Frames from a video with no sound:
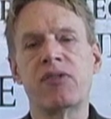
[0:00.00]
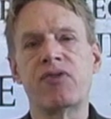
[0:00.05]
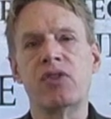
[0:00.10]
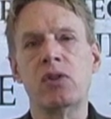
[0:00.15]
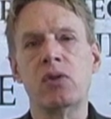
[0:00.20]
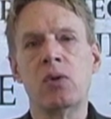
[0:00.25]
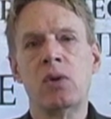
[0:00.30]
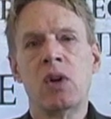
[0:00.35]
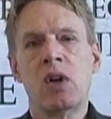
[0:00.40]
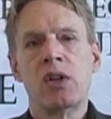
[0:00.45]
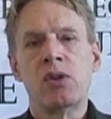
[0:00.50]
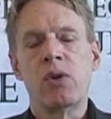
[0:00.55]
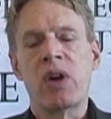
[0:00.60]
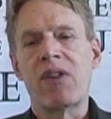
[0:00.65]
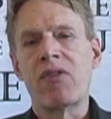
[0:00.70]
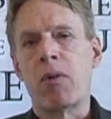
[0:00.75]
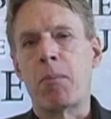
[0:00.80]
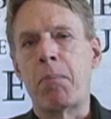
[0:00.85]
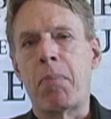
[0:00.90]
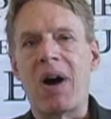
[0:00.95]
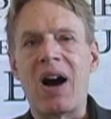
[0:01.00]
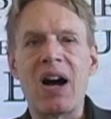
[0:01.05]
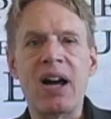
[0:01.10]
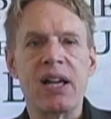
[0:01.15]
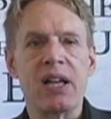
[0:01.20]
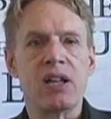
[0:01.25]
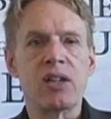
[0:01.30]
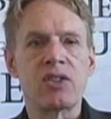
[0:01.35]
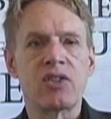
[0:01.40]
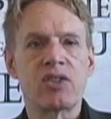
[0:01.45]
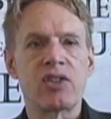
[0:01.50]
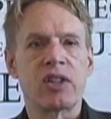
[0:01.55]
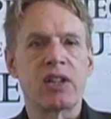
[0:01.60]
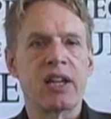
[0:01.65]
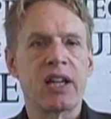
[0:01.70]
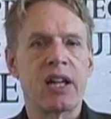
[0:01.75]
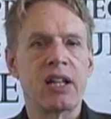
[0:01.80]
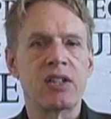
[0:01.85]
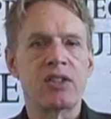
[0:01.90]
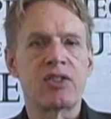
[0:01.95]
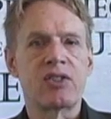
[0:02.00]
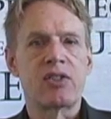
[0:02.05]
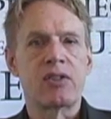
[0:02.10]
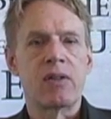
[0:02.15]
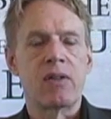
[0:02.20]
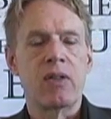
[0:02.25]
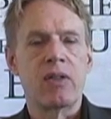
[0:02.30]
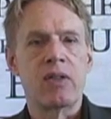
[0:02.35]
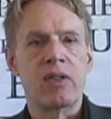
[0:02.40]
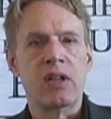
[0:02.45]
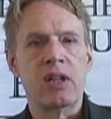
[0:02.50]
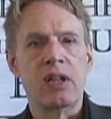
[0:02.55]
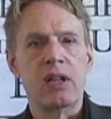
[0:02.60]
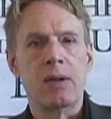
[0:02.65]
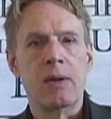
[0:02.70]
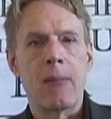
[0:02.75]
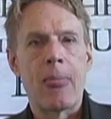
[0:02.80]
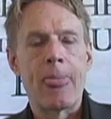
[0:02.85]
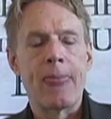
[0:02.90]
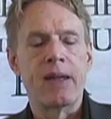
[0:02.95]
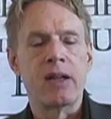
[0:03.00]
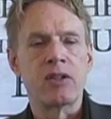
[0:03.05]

if you have a bias against the